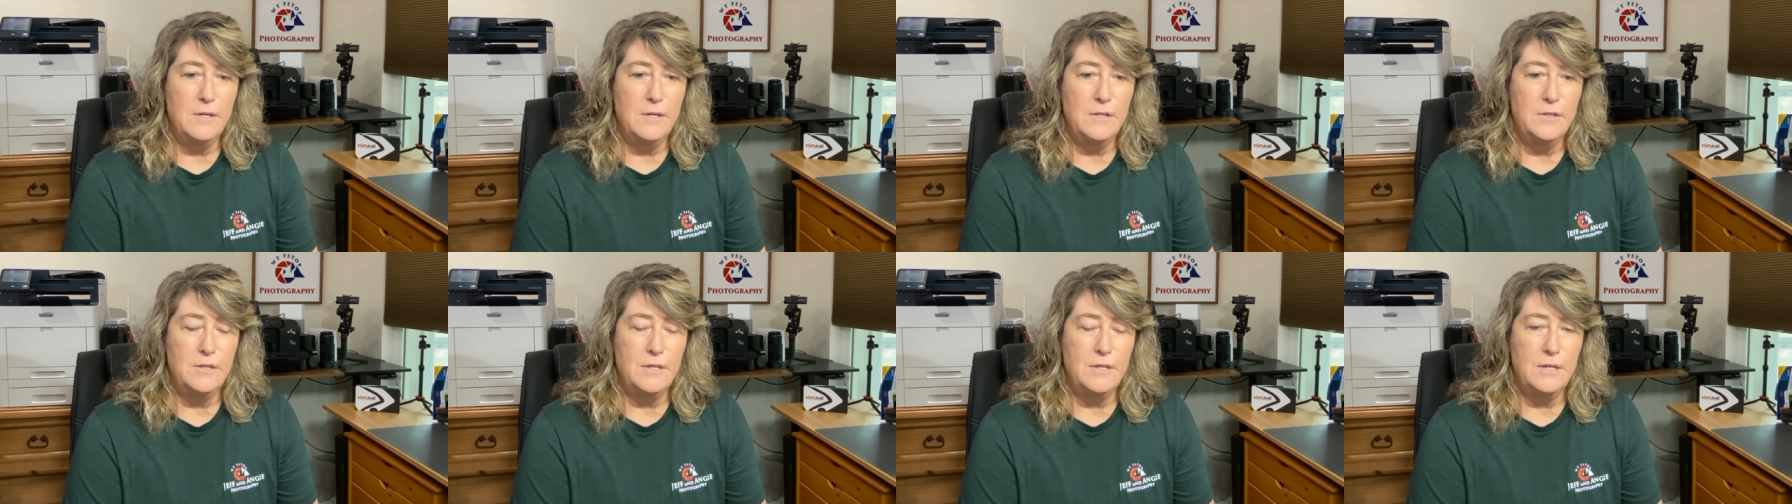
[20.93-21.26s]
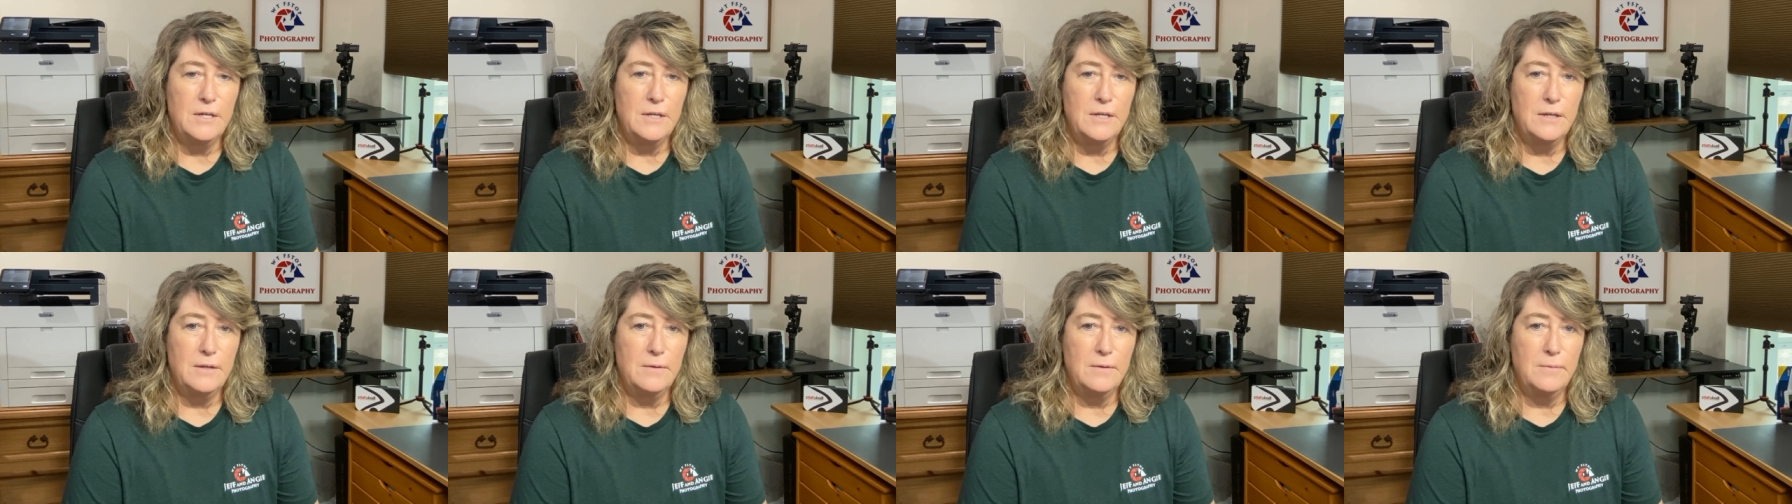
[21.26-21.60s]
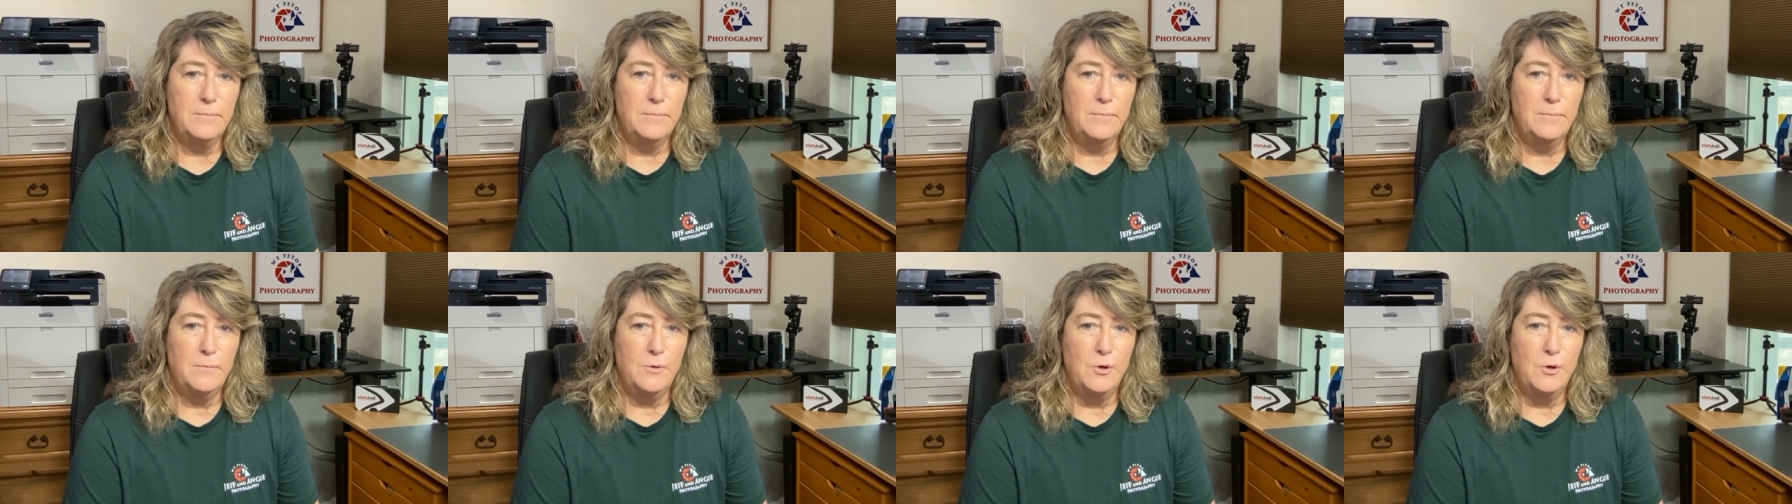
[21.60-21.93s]
the
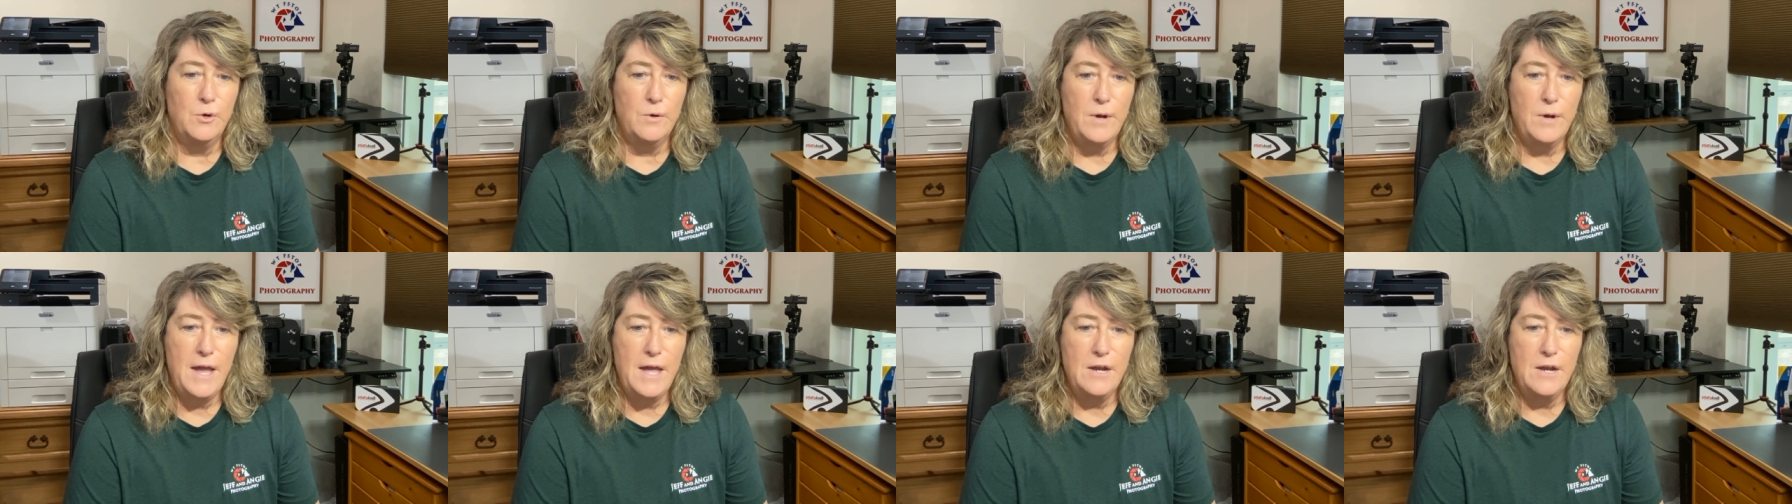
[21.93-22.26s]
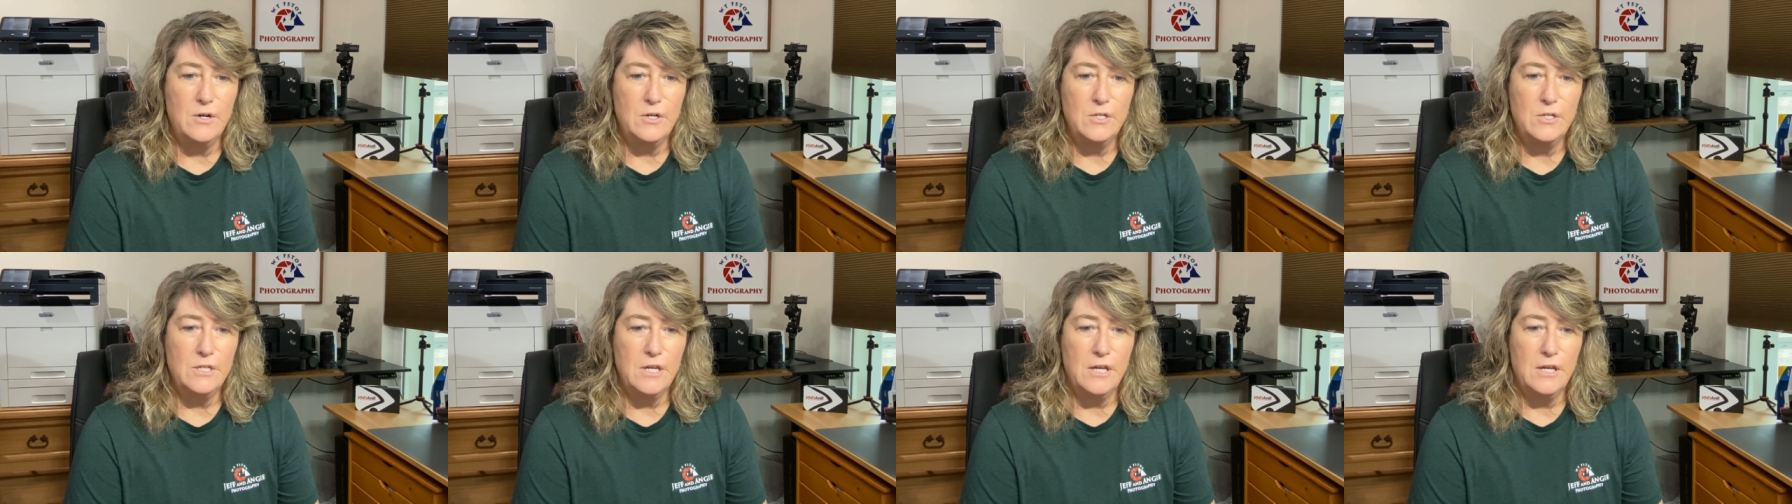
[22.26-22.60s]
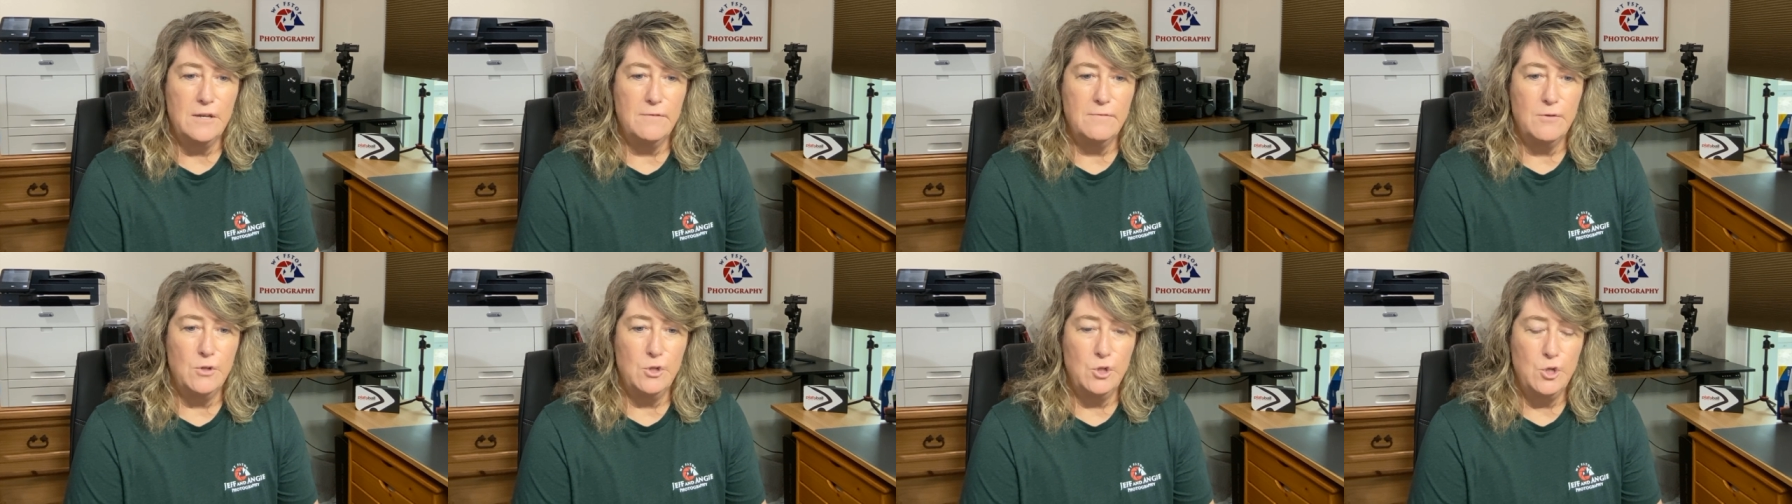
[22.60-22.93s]
creators
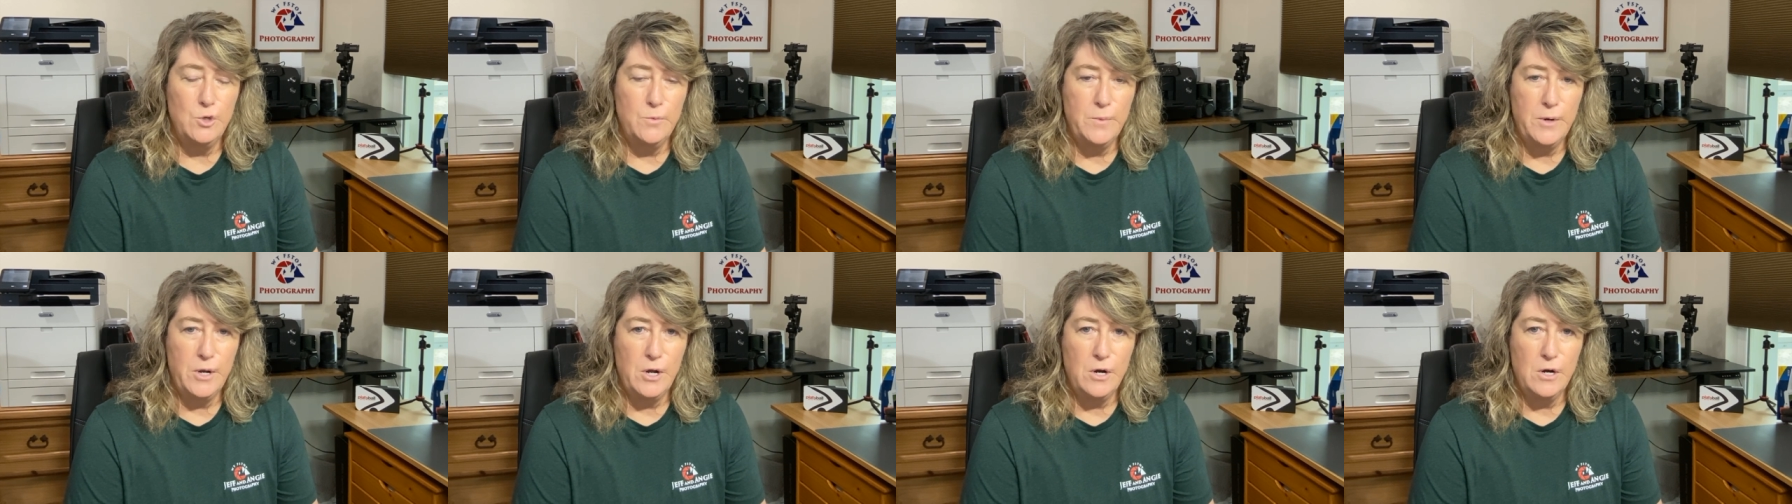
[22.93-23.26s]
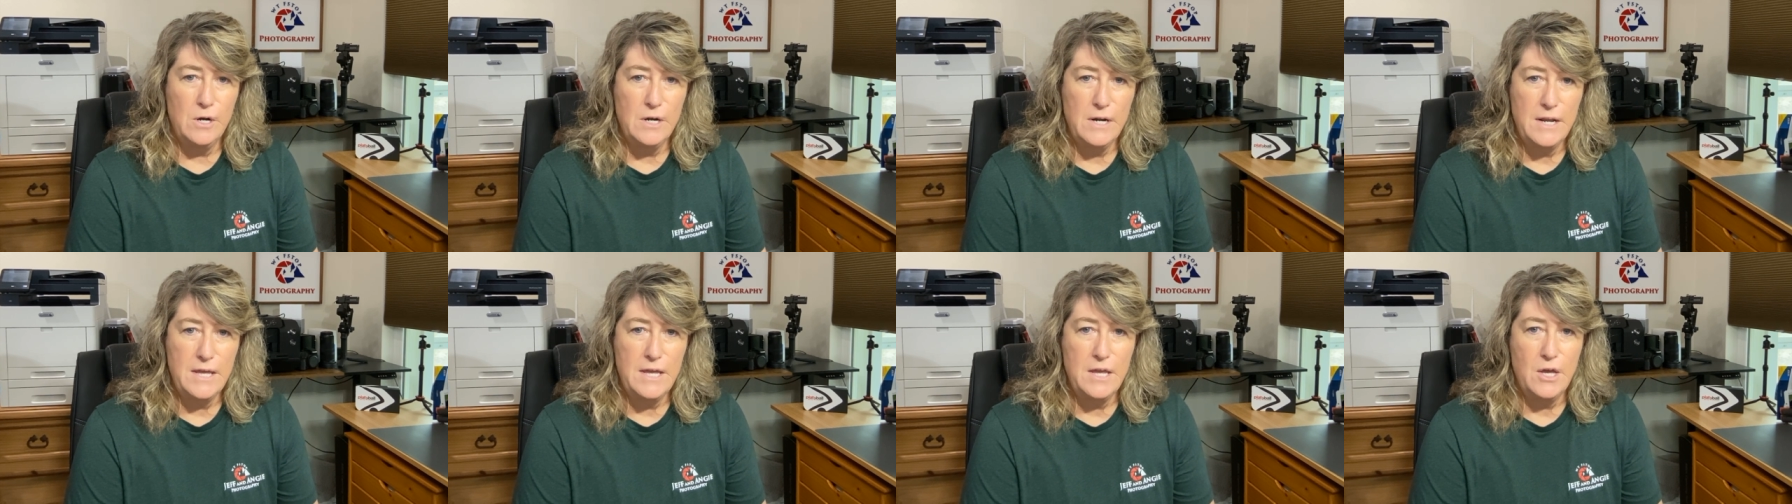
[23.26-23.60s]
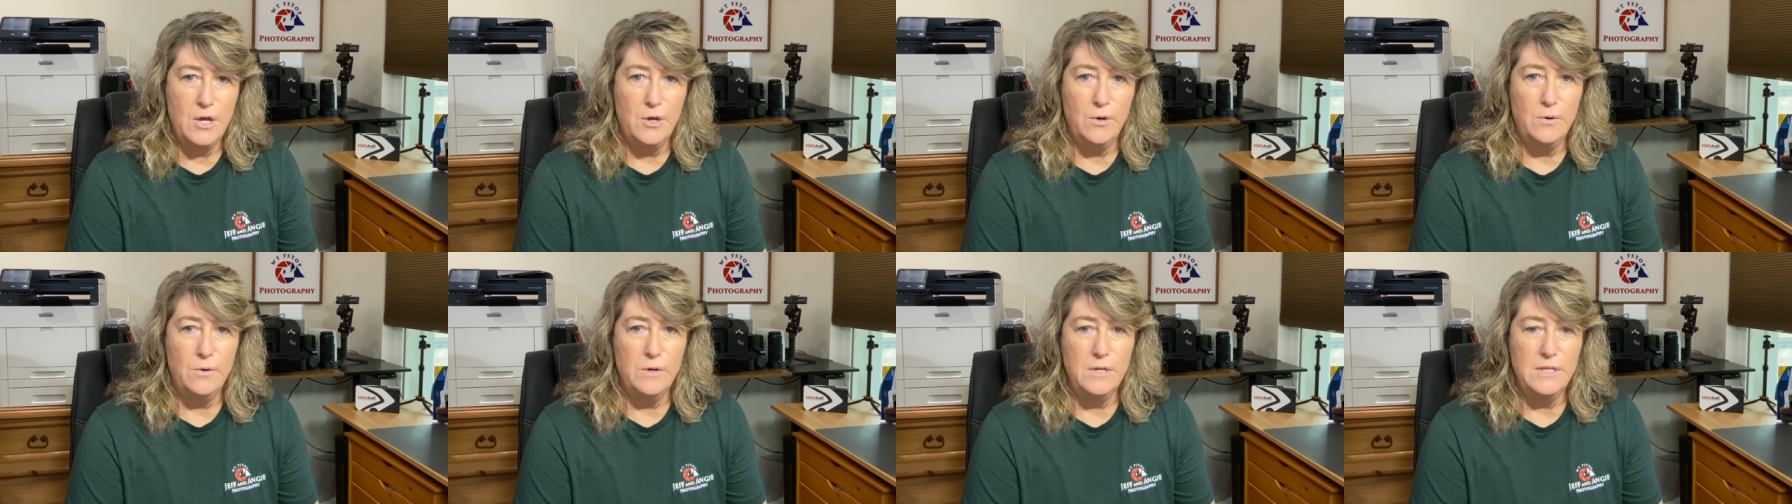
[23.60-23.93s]
of Luminar
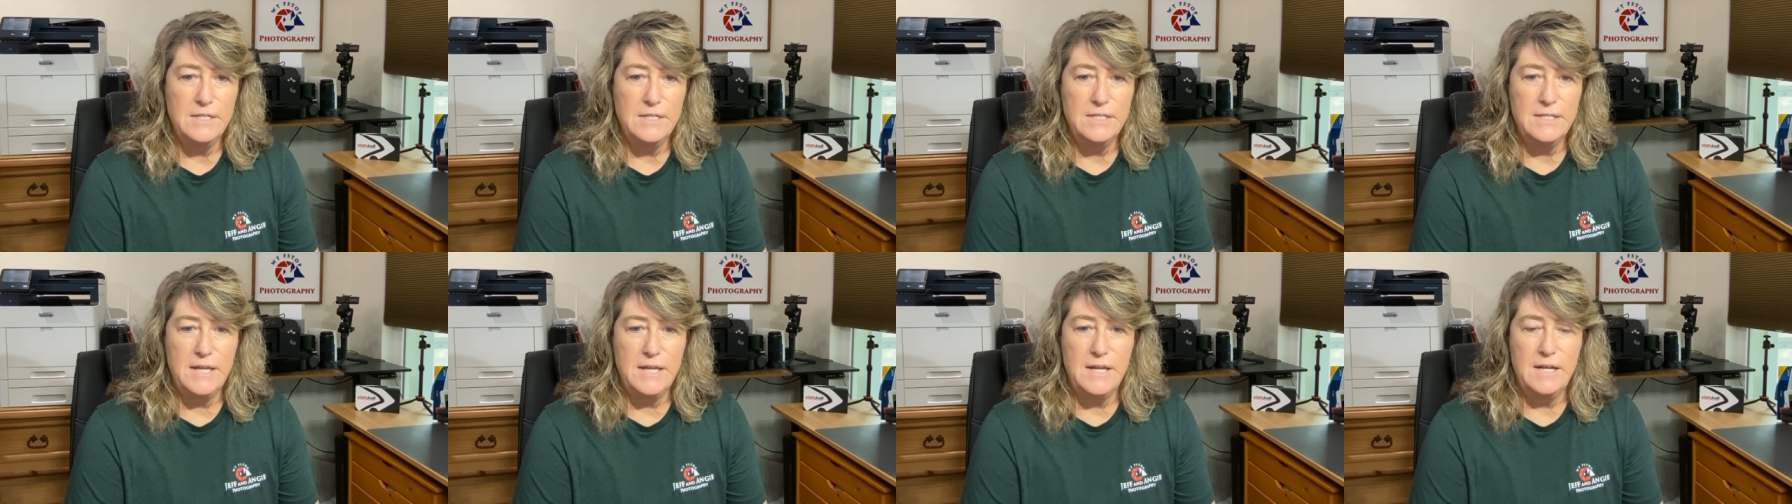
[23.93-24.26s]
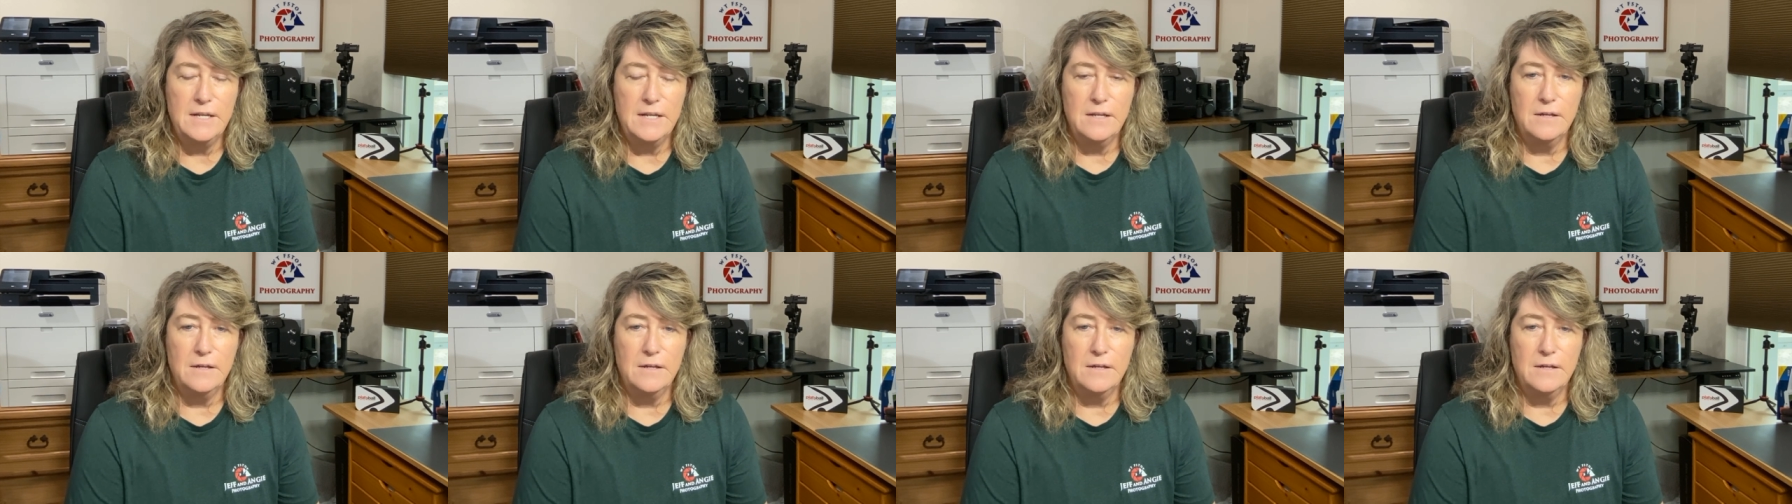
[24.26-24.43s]
Neo, sent